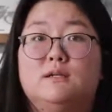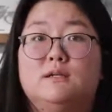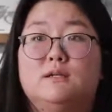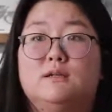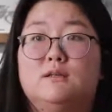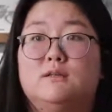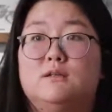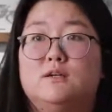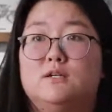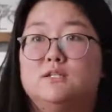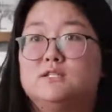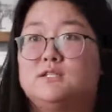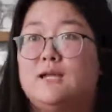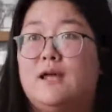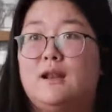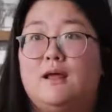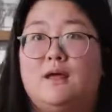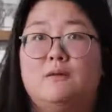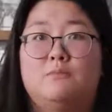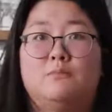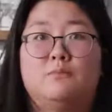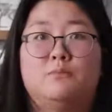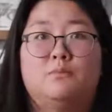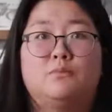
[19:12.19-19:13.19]
Their
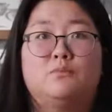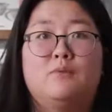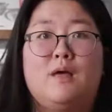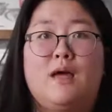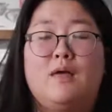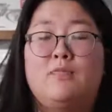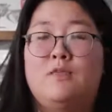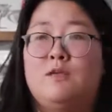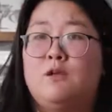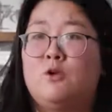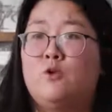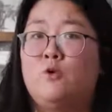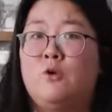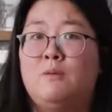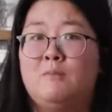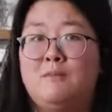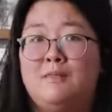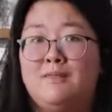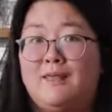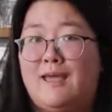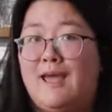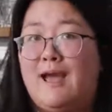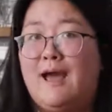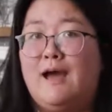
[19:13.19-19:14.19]
setup, the
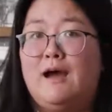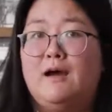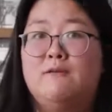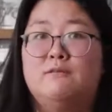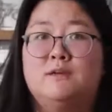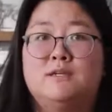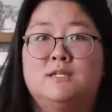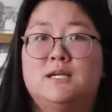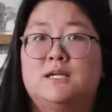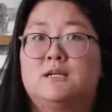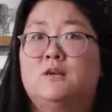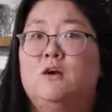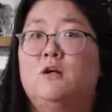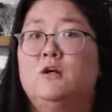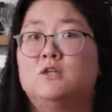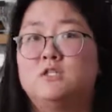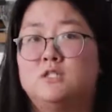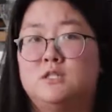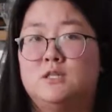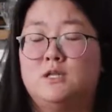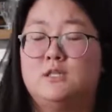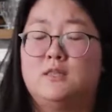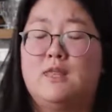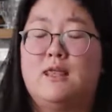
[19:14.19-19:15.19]
equipment they have, the
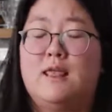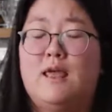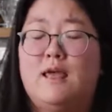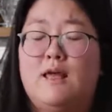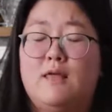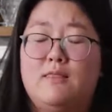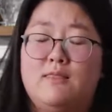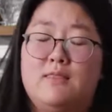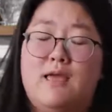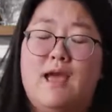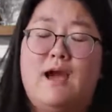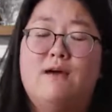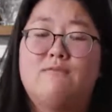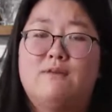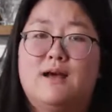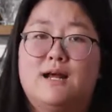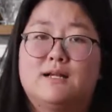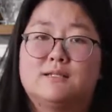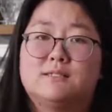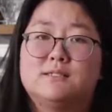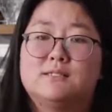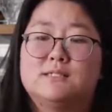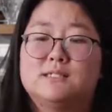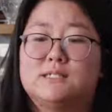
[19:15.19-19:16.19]
technology that they have
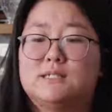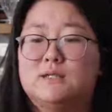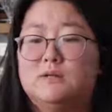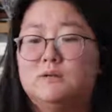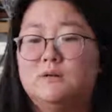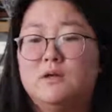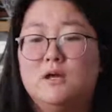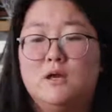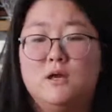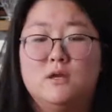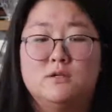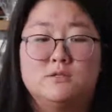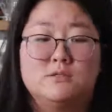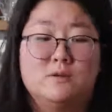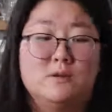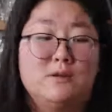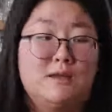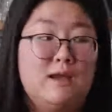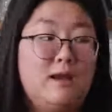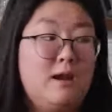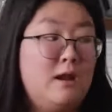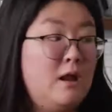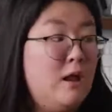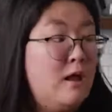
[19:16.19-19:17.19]
access to. So
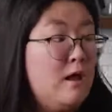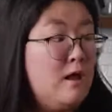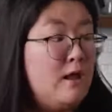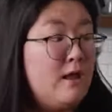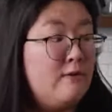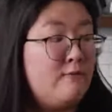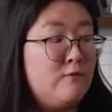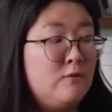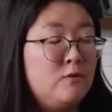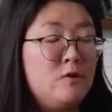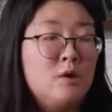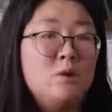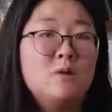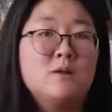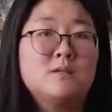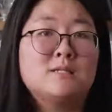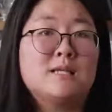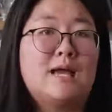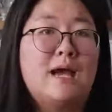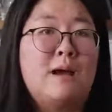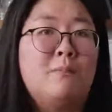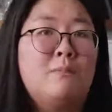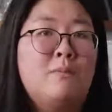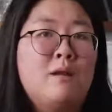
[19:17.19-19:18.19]
again, if you
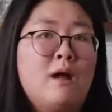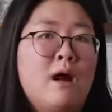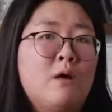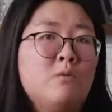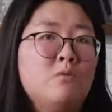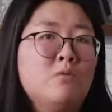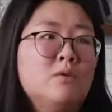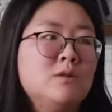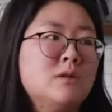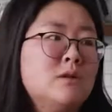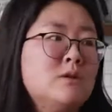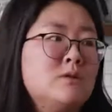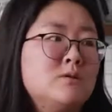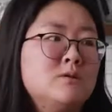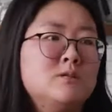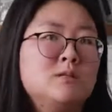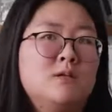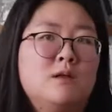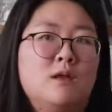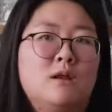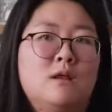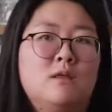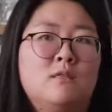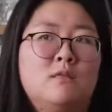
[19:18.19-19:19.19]
notice, I'm not really
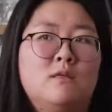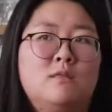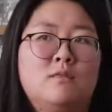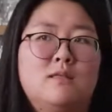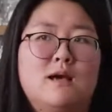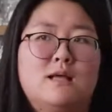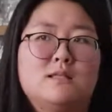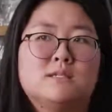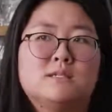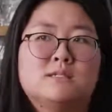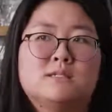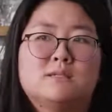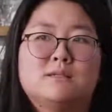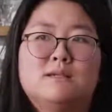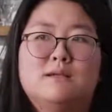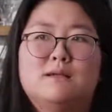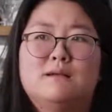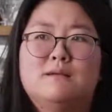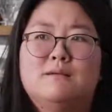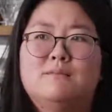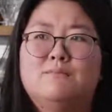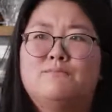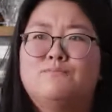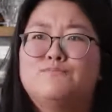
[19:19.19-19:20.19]
using anything that's
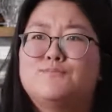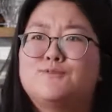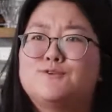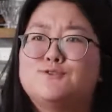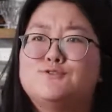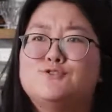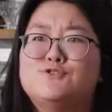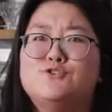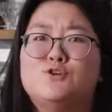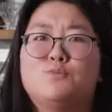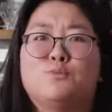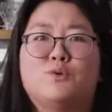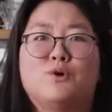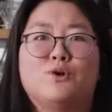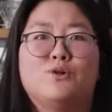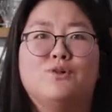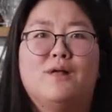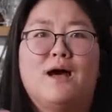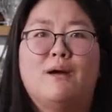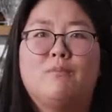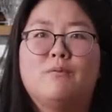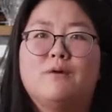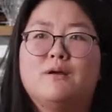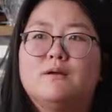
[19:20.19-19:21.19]
super
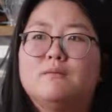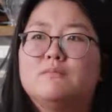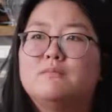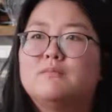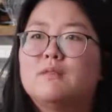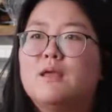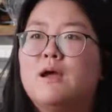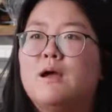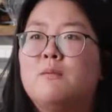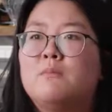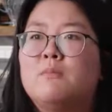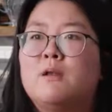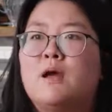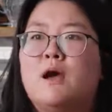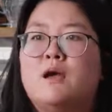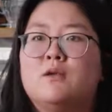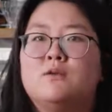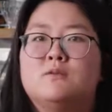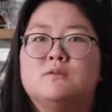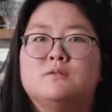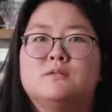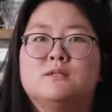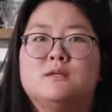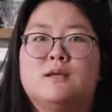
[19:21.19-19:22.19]
elaborate. I'm not
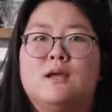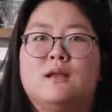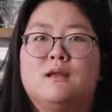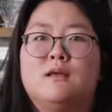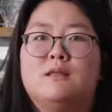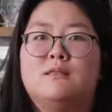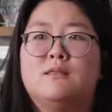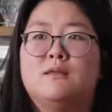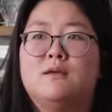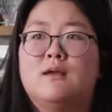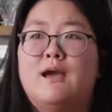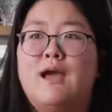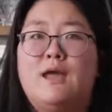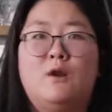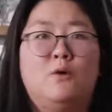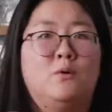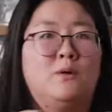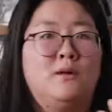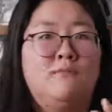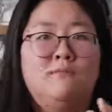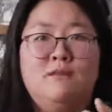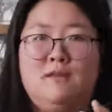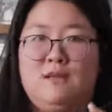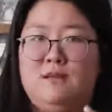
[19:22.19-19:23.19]
using anything, I
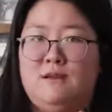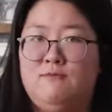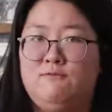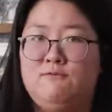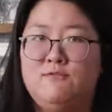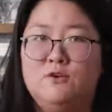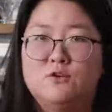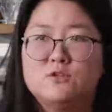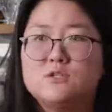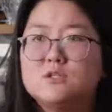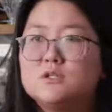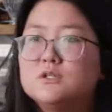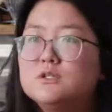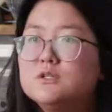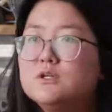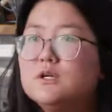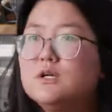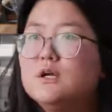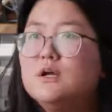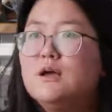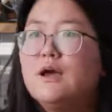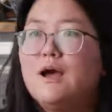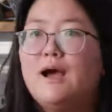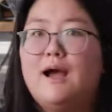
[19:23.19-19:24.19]
don't even need a filter.
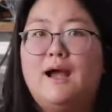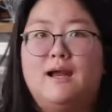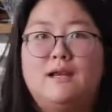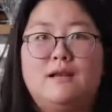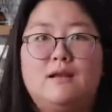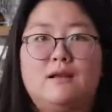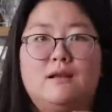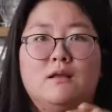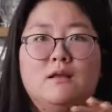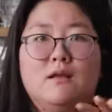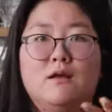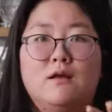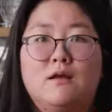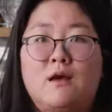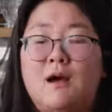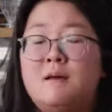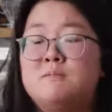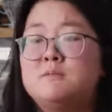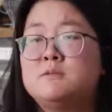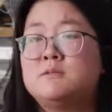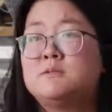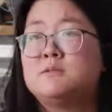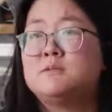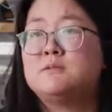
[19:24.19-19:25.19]
I need
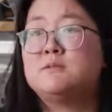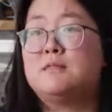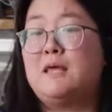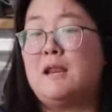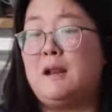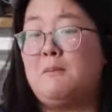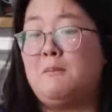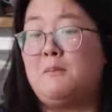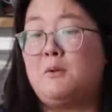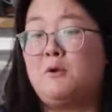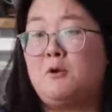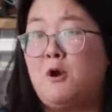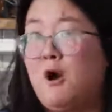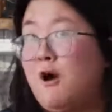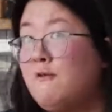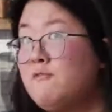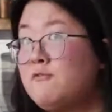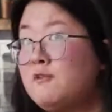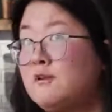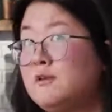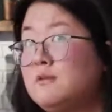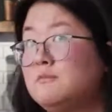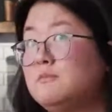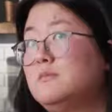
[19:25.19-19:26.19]
cups that I'm
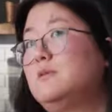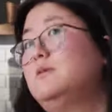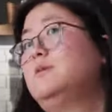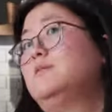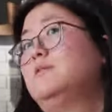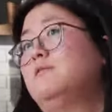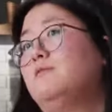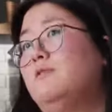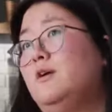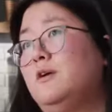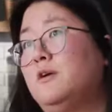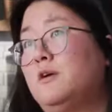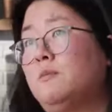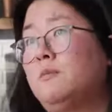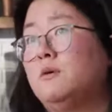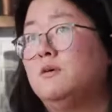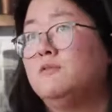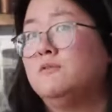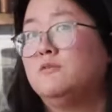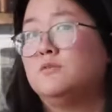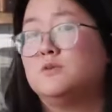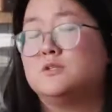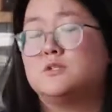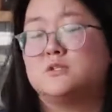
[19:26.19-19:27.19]
confident on the volume
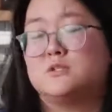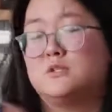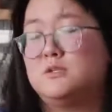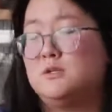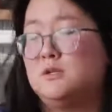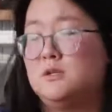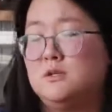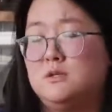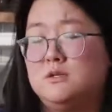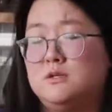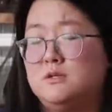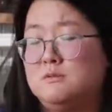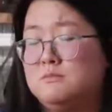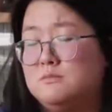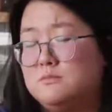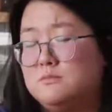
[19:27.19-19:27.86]
of, which you can